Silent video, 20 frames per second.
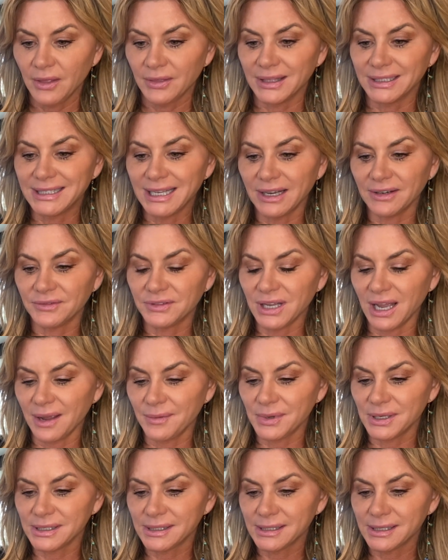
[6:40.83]
The 10 of
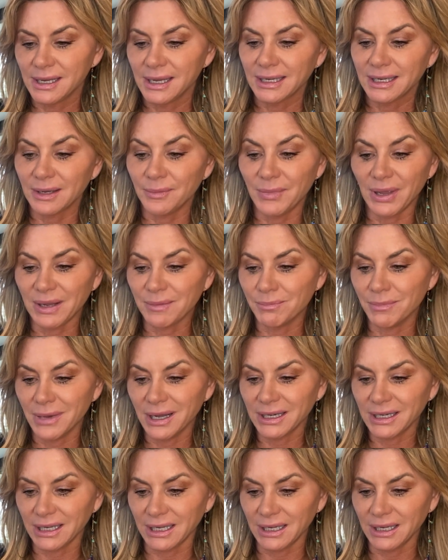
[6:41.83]
diamonds can make
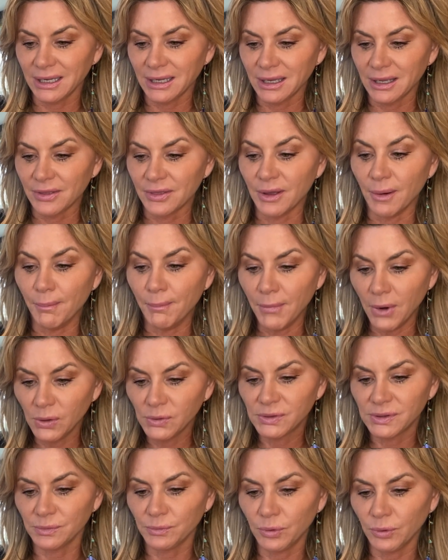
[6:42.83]
money the
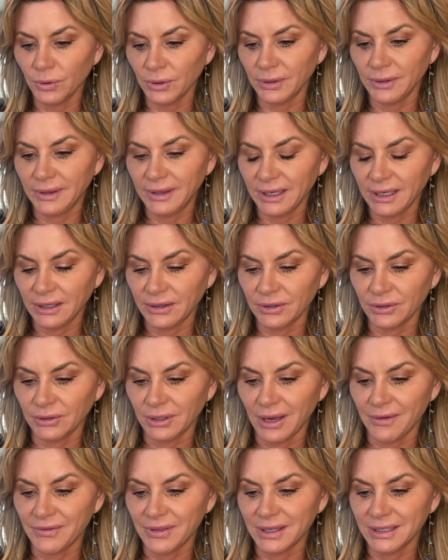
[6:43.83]
most important thing in their
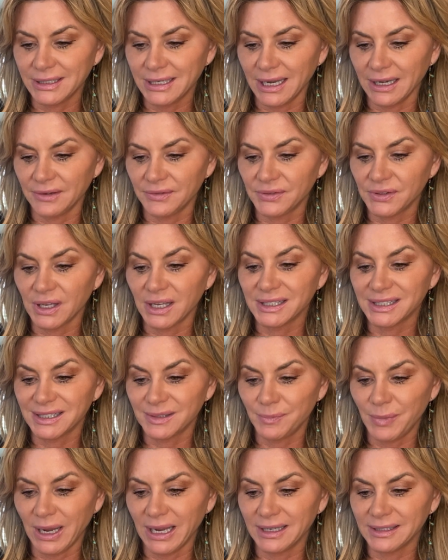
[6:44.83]
life. And the 10 of
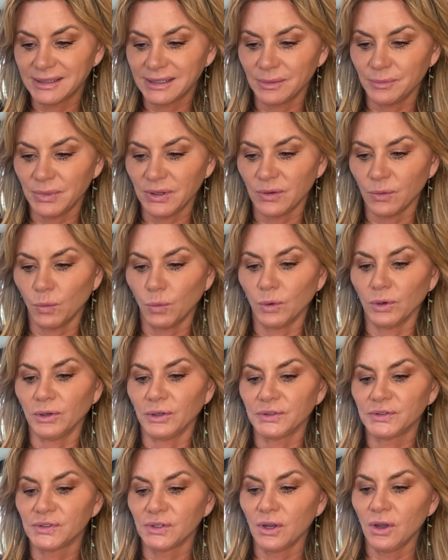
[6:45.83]
spades can be the
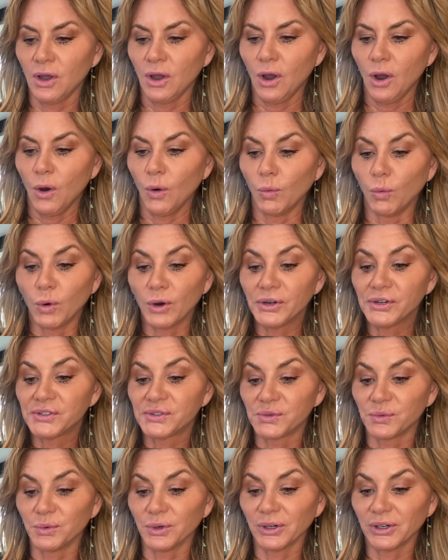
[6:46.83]
world's
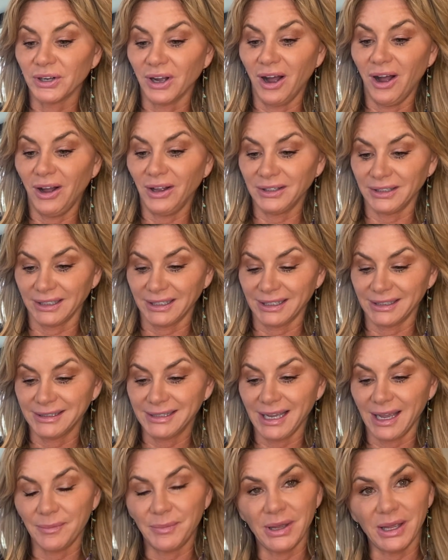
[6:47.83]
worst workaholic and
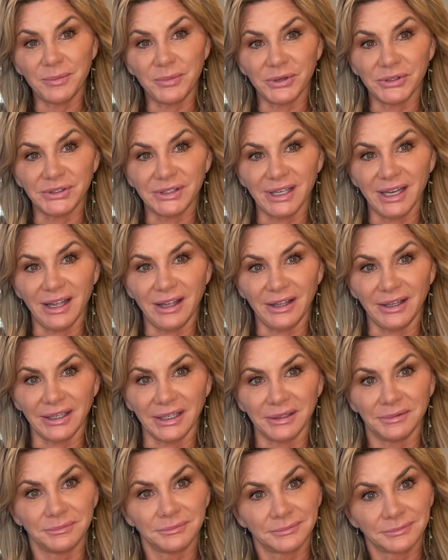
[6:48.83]
type A
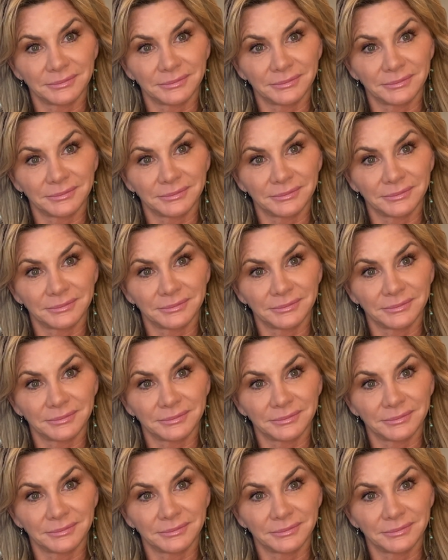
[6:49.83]
personality.